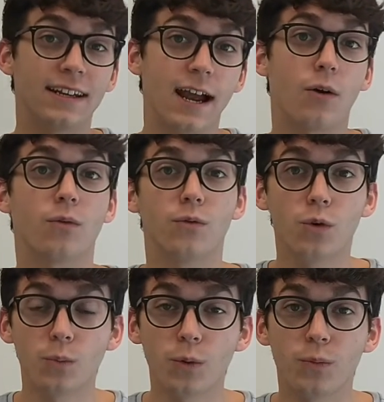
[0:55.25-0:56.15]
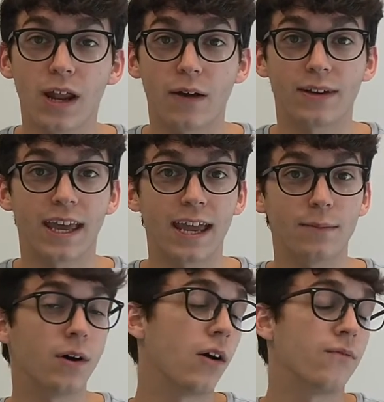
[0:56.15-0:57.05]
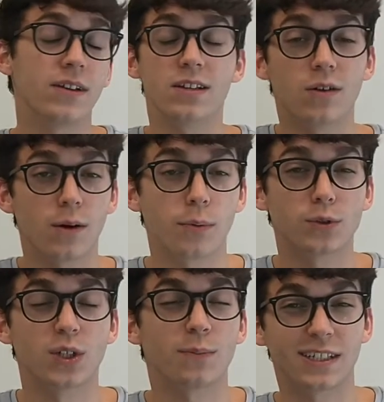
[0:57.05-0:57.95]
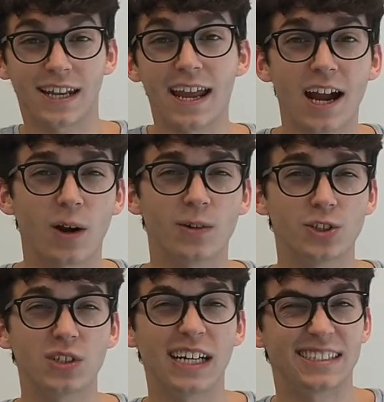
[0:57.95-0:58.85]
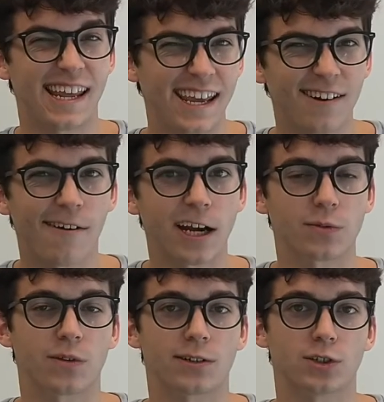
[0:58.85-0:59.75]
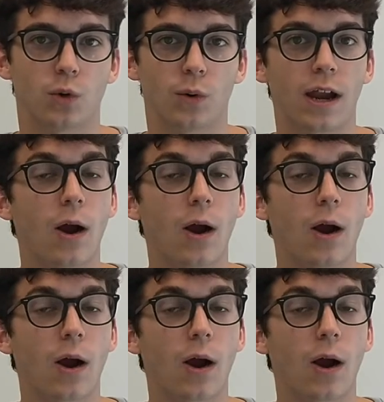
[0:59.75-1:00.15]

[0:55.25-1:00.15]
Now, normally we'd have a game, a video that pulls up, but today I want you guys to interact with our story.